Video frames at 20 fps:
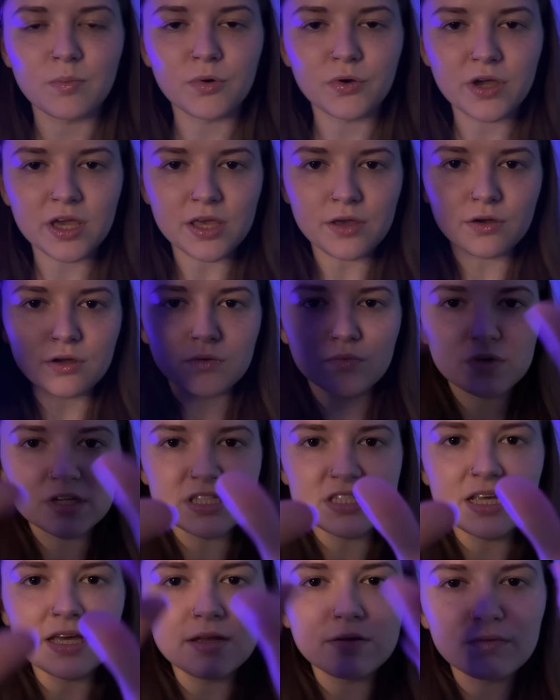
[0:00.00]
Okay, you can
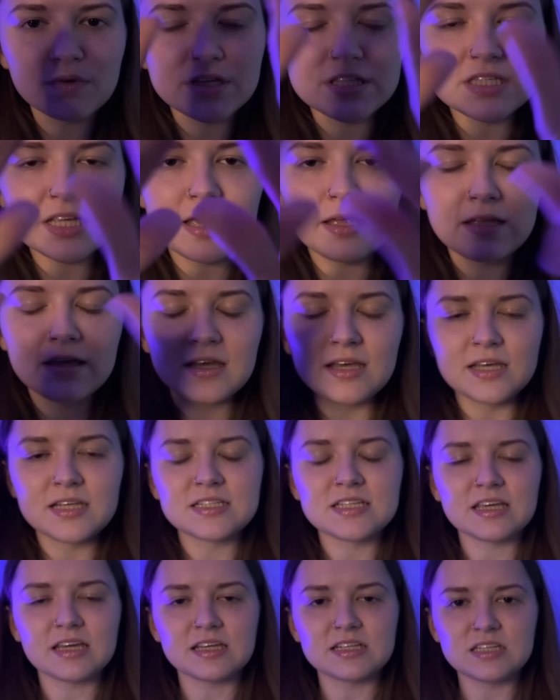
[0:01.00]
reset.
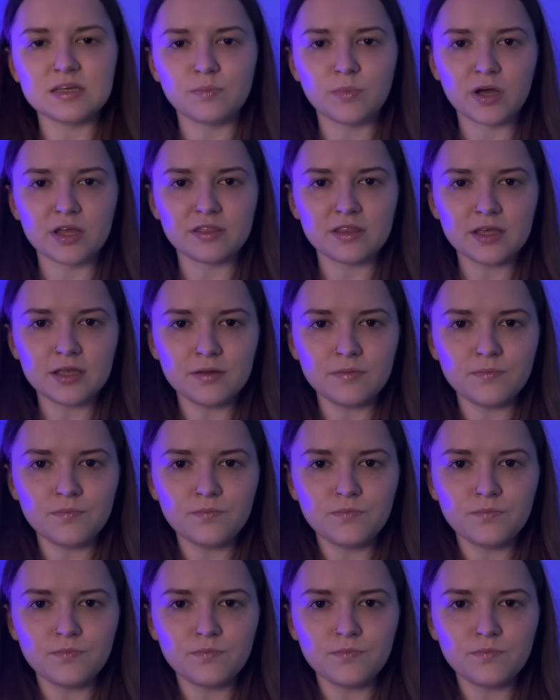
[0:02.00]
Take a deep breath in.